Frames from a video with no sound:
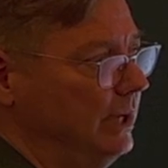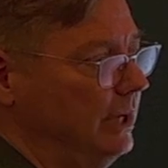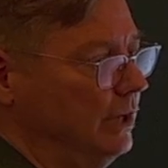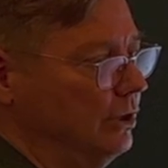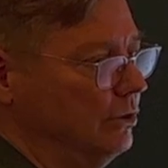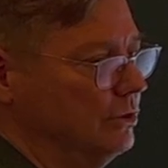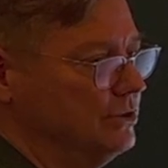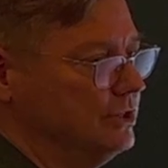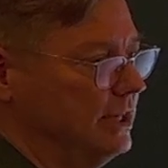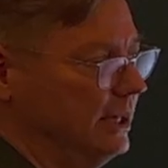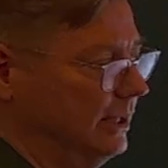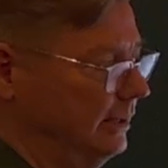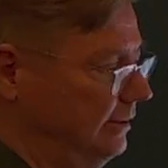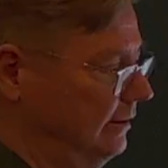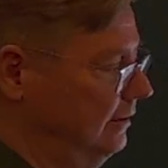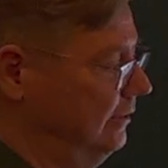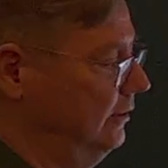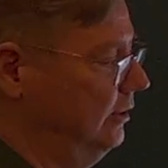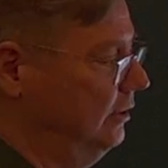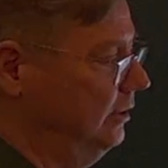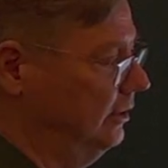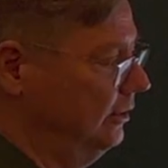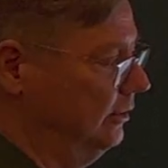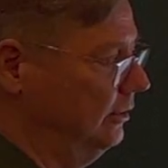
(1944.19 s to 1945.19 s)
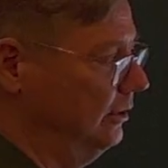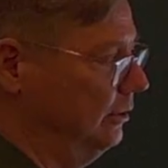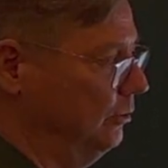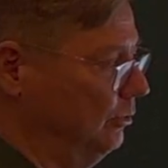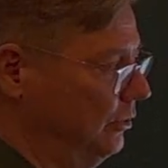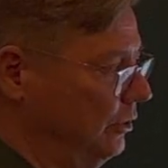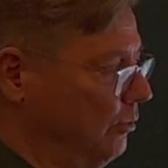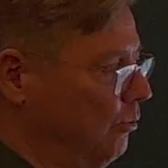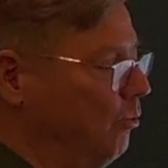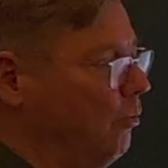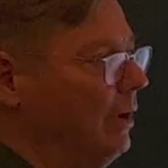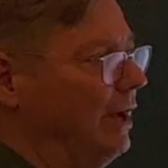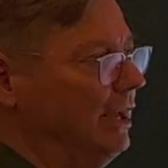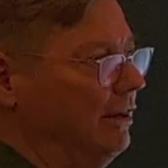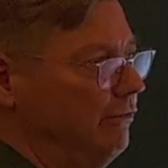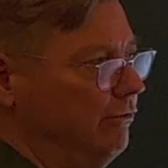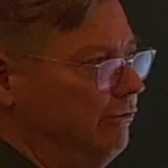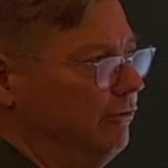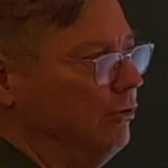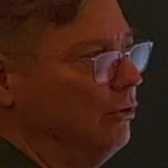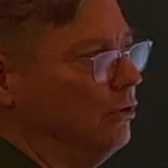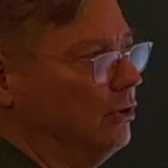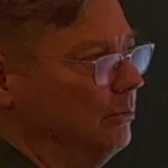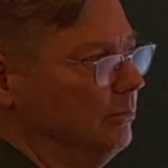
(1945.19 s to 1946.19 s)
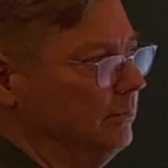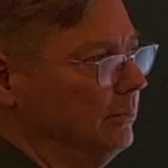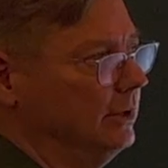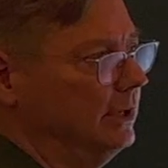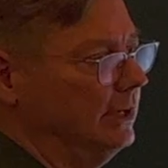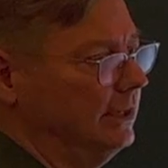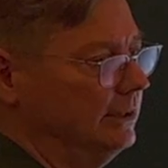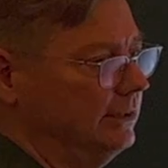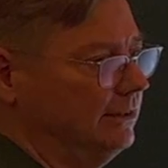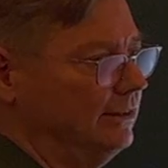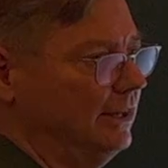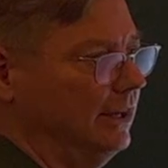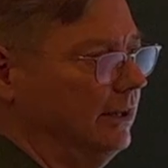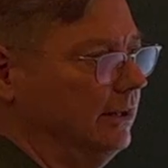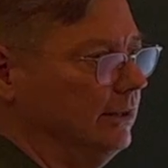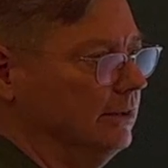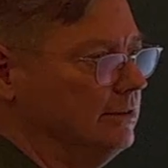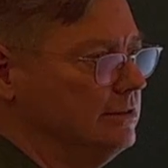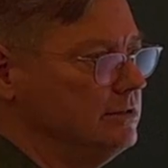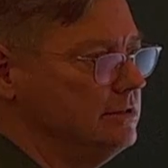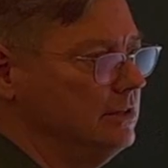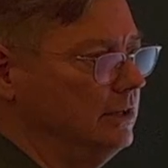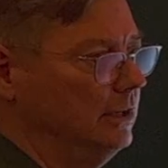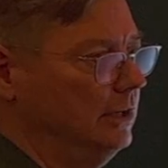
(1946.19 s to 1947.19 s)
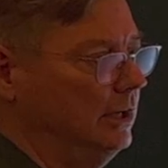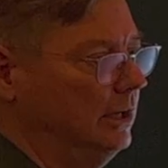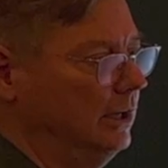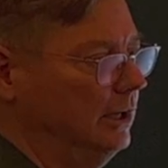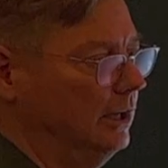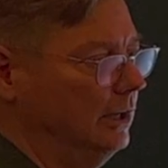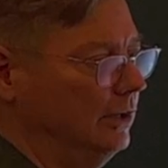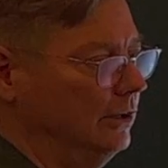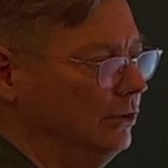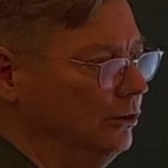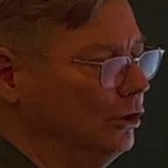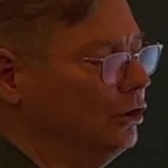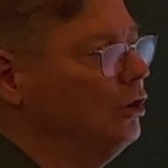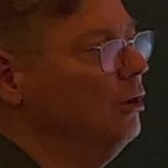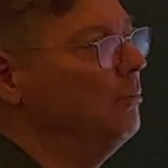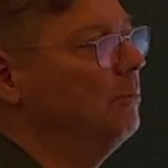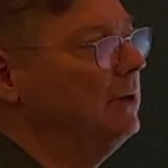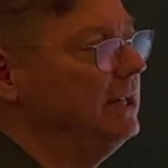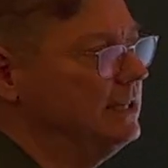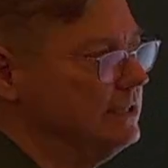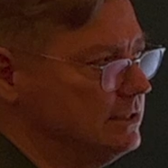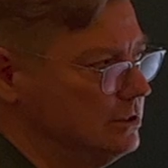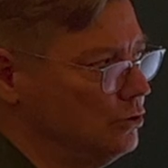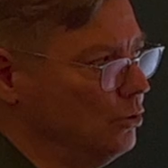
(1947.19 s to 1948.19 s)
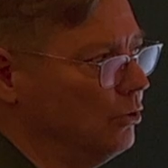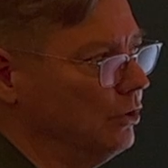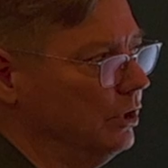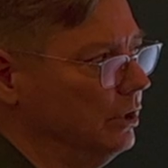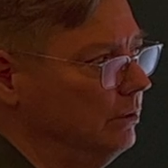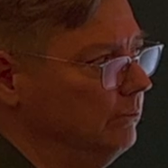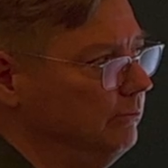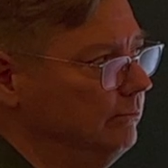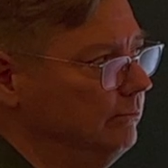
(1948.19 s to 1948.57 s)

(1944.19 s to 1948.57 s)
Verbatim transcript: Because mm -hmm. that's the, the, the waveform tells the complete story.